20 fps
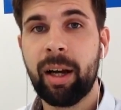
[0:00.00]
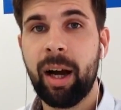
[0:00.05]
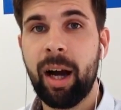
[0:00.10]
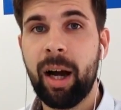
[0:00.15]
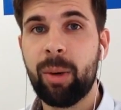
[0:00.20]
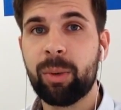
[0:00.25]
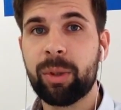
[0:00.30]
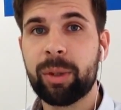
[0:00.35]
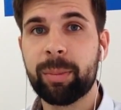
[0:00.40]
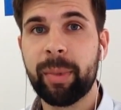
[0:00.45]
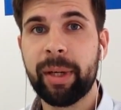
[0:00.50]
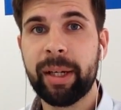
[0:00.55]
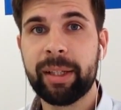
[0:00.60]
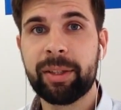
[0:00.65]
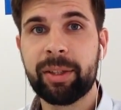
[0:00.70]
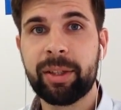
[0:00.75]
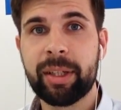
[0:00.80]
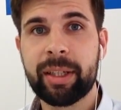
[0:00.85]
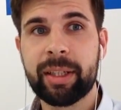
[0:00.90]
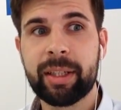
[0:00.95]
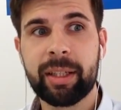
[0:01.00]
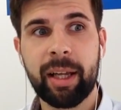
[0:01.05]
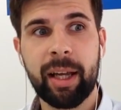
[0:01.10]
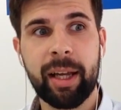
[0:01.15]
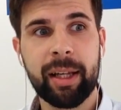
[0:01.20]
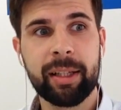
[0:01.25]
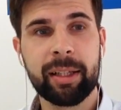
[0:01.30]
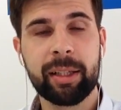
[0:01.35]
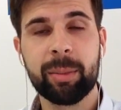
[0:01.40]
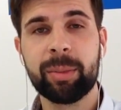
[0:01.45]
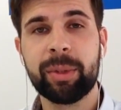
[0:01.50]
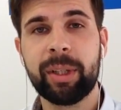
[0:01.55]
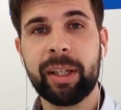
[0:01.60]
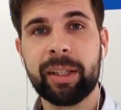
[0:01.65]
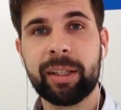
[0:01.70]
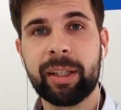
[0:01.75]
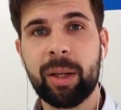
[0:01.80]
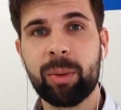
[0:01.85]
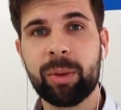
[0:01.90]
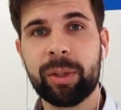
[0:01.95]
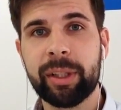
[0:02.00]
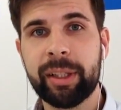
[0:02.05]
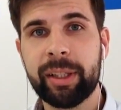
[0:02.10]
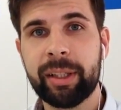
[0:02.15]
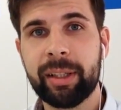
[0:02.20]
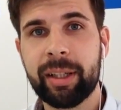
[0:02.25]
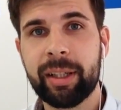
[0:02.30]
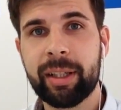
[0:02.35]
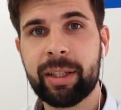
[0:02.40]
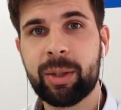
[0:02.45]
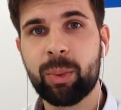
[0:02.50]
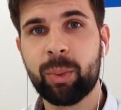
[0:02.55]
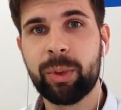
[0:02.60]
our metrics and update our index,